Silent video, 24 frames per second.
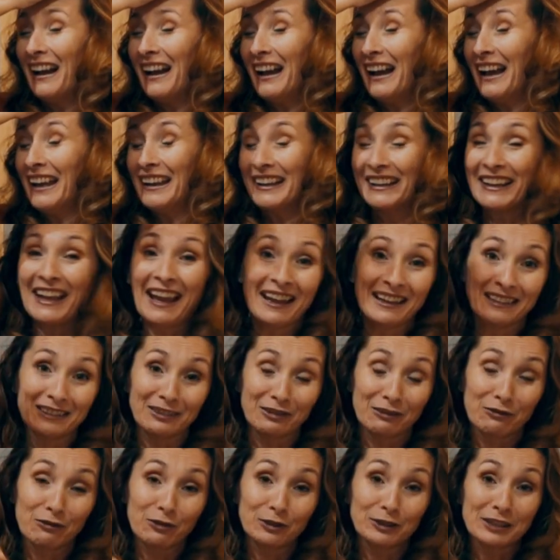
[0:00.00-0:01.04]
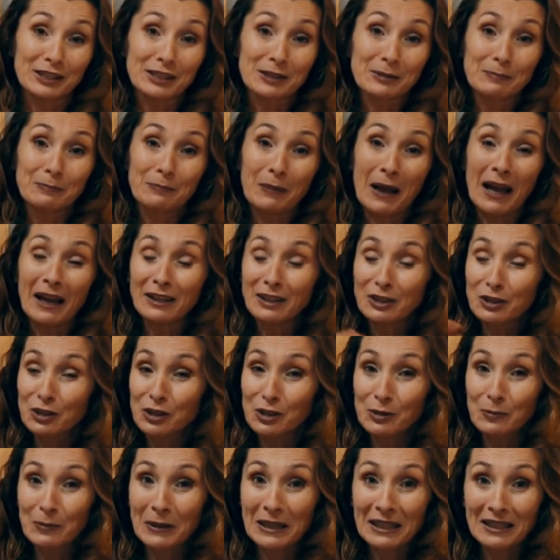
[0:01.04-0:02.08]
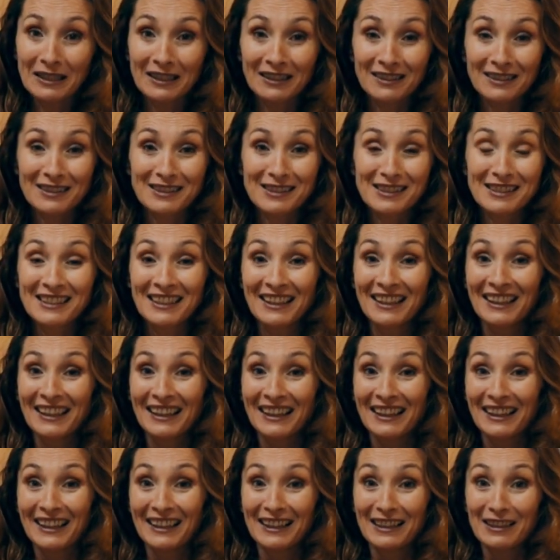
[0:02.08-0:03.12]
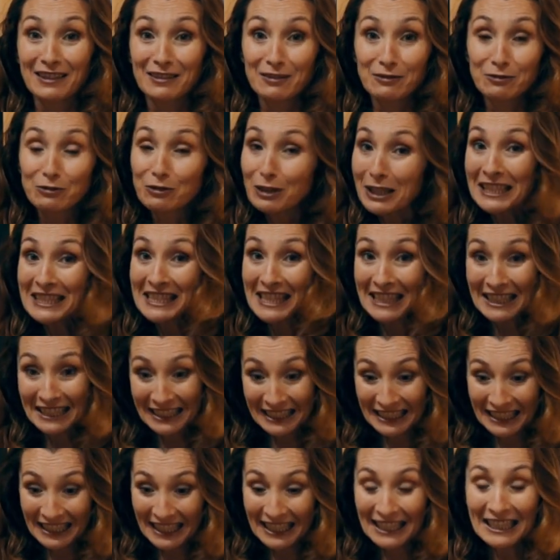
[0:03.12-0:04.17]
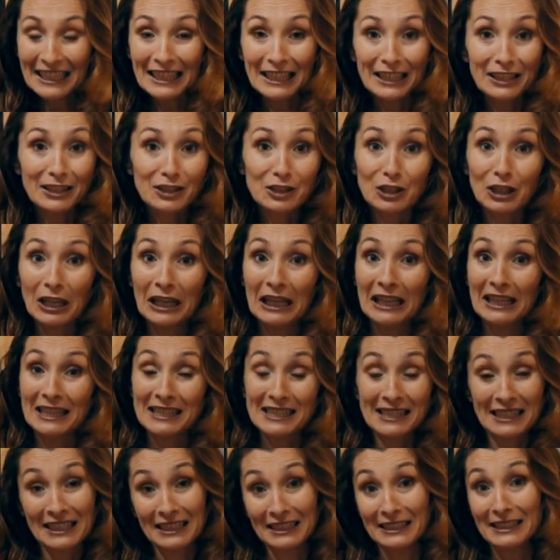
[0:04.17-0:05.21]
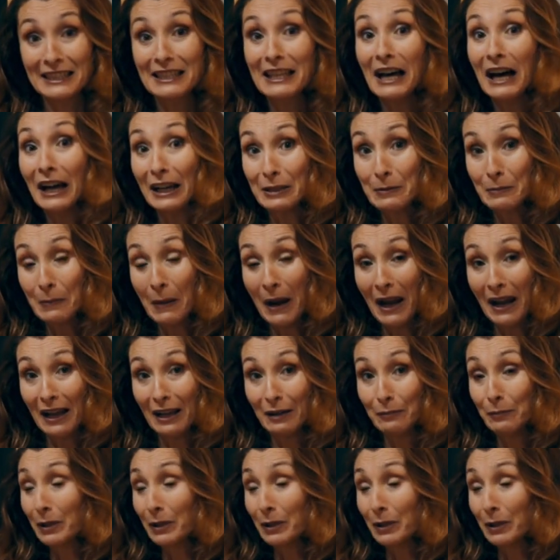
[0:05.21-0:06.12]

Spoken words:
and again, for the Spanish speakers, reading English is a nightmare